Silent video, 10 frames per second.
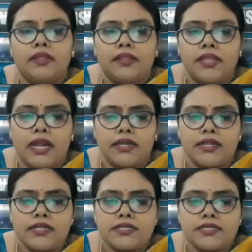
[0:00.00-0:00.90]
That
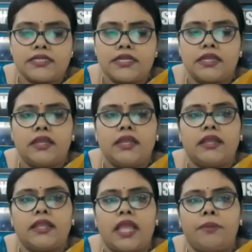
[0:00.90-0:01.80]
is
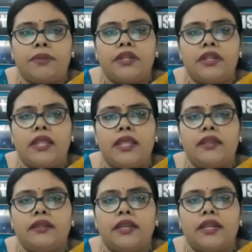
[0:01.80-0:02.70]
capital
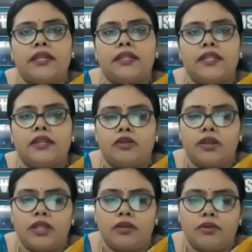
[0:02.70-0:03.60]
N greater than or
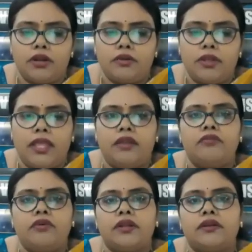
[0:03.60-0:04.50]
equal to
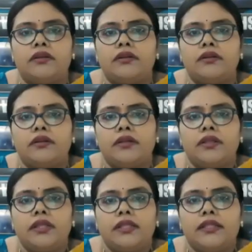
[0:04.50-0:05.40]
n1.
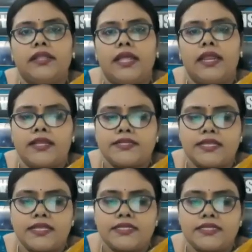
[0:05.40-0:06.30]
There
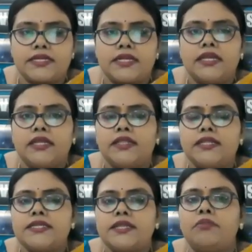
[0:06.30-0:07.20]
exist,
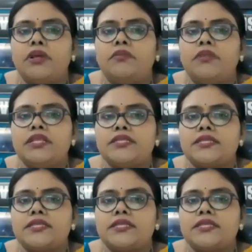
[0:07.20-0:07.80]
this symbol means